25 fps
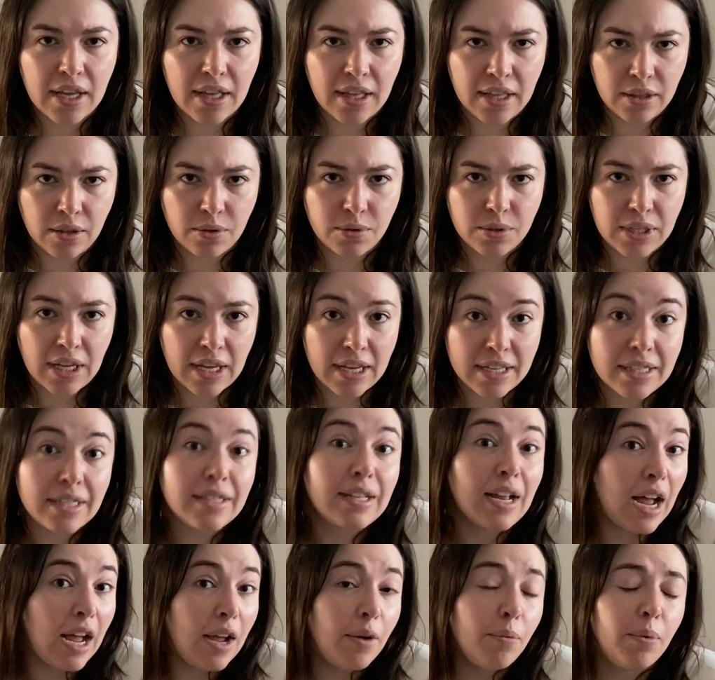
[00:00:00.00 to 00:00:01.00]
those cases
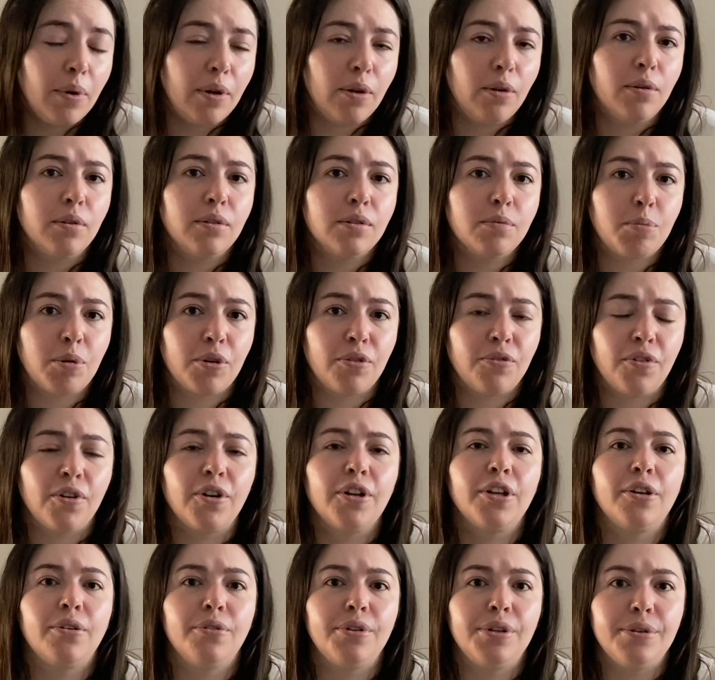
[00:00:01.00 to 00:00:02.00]
I will prefer
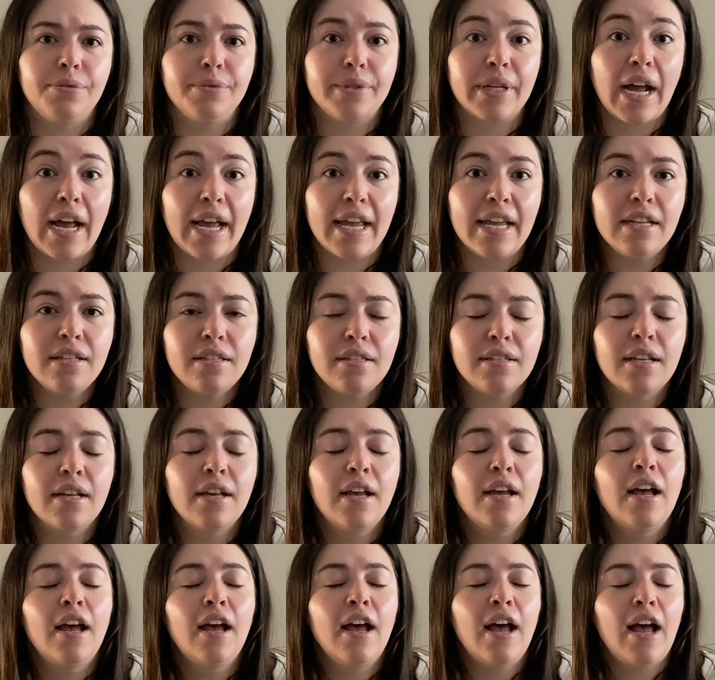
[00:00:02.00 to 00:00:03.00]
you use ice.
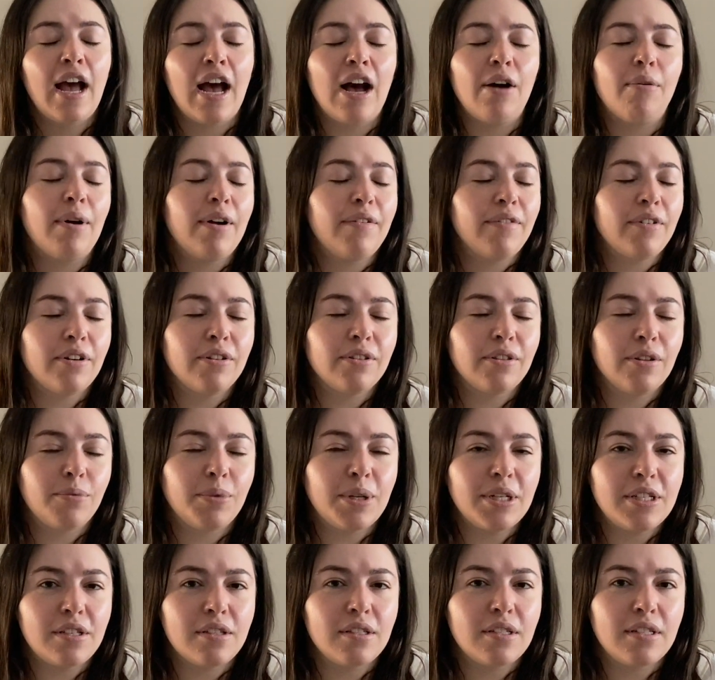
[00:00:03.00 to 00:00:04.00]
However, the
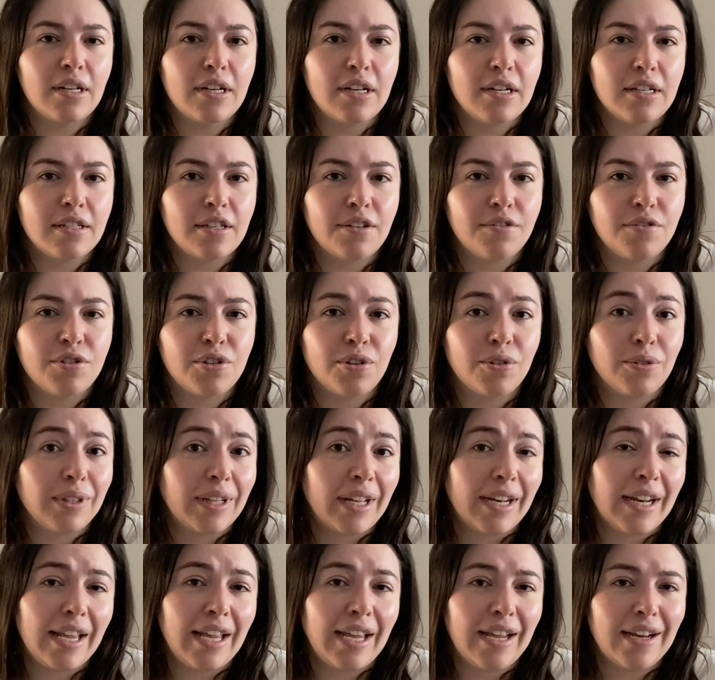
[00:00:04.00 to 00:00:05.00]
recent studies have shown
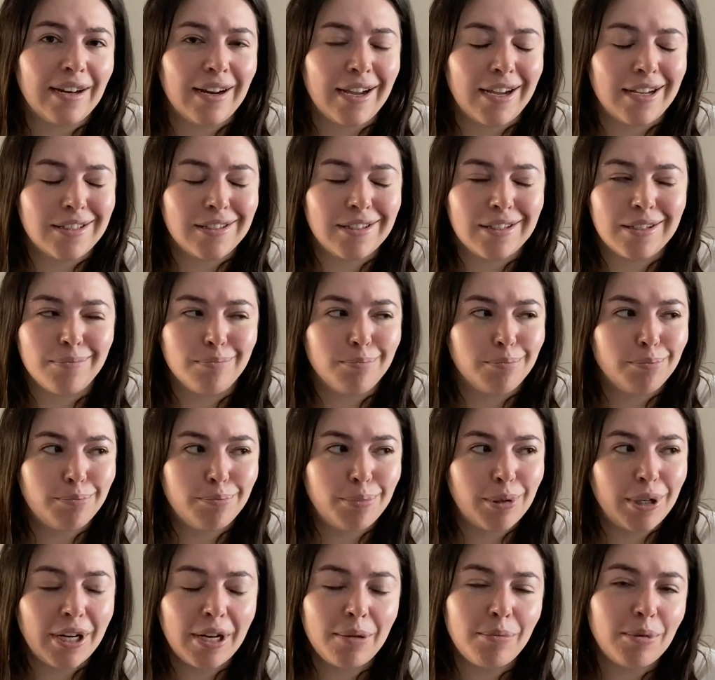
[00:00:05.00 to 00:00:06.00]
that heat and ice can
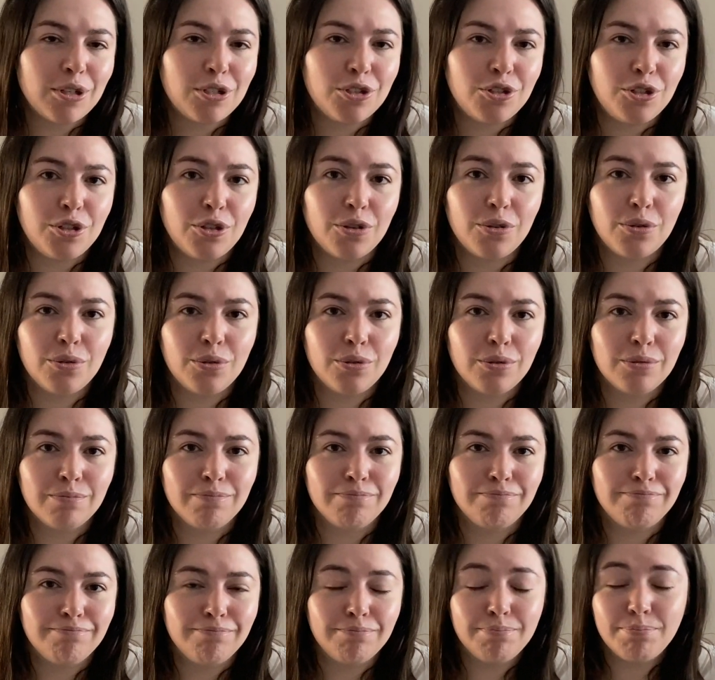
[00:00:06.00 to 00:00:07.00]
pretty much do
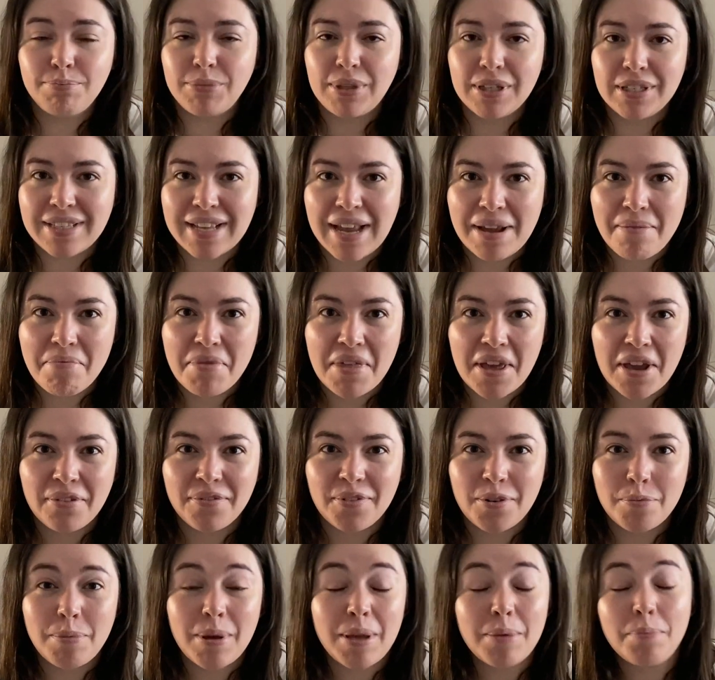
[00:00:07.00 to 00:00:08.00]
the same thing
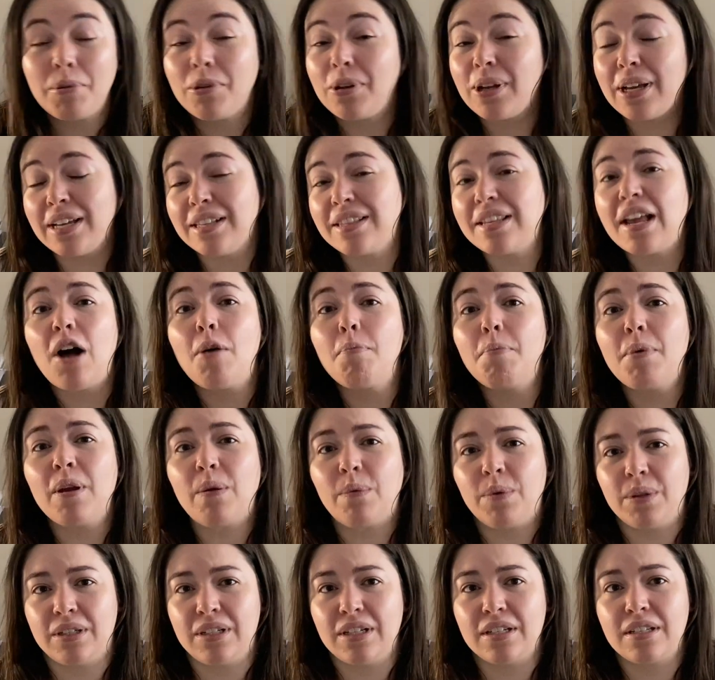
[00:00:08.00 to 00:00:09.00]
for people. It's helping
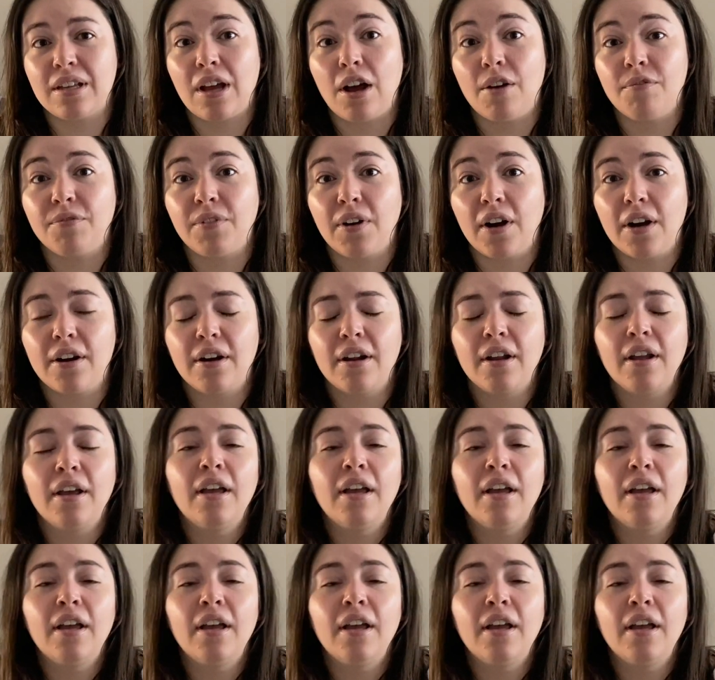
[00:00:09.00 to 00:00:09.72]
with discomfort.